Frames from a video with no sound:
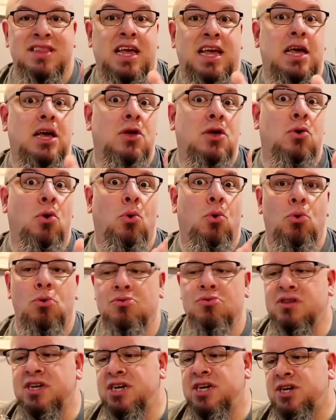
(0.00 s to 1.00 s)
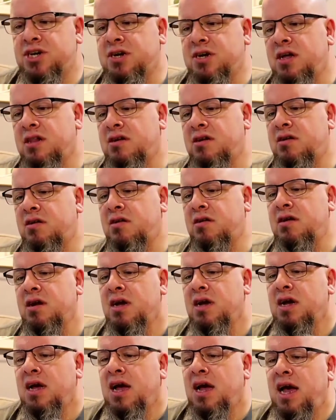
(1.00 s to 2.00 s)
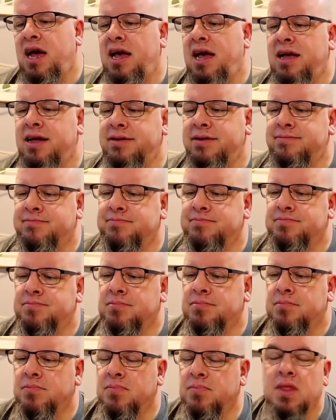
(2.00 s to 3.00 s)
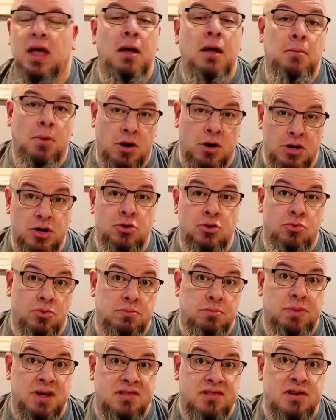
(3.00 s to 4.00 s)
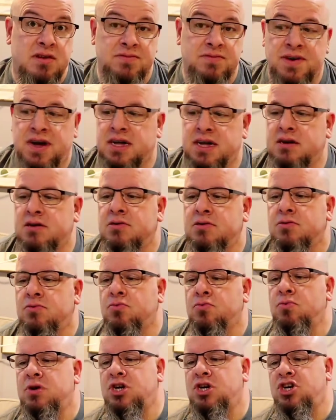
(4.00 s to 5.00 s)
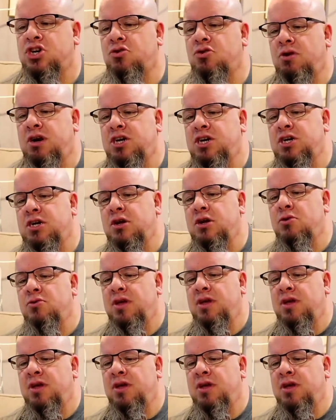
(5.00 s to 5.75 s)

like a goldish color, and I'm arguing with myself on which direction to